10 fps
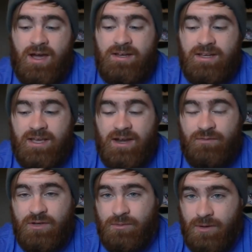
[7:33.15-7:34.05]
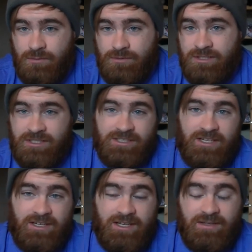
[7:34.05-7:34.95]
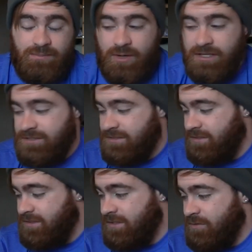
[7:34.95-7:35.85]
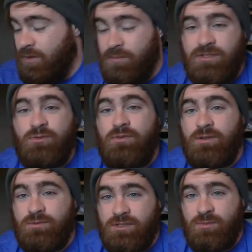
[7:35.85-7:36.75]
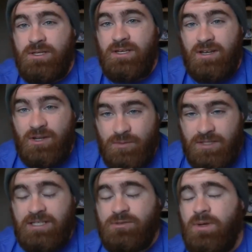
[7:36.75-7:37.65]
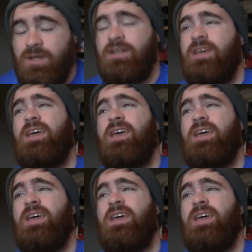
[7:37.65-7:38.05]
I didn't get a video out this Sunday, but there will be two videos this week, including this one.